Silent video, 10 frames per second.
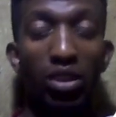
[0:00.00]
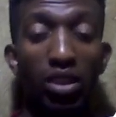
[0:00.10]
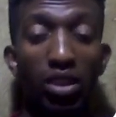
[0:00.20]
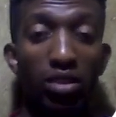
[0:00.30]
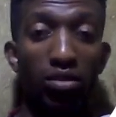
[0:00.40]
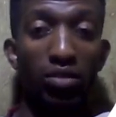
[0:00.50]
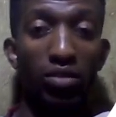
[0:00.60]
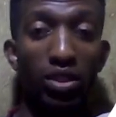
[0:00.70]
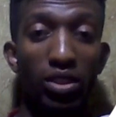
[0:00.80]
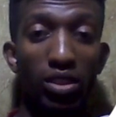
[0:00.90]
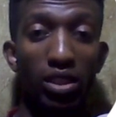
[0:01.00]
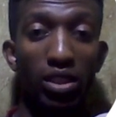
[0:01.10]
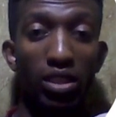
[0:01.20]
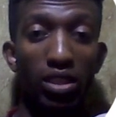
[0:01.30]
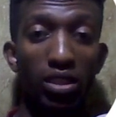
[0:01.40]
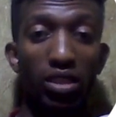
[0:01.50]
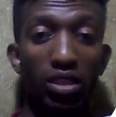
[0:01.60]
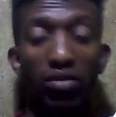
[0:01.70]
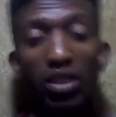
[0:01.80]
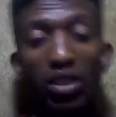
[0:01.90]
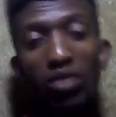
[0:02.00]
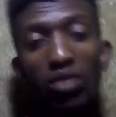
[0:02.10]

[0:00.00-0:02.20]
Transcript: assuming this thing as single fake out.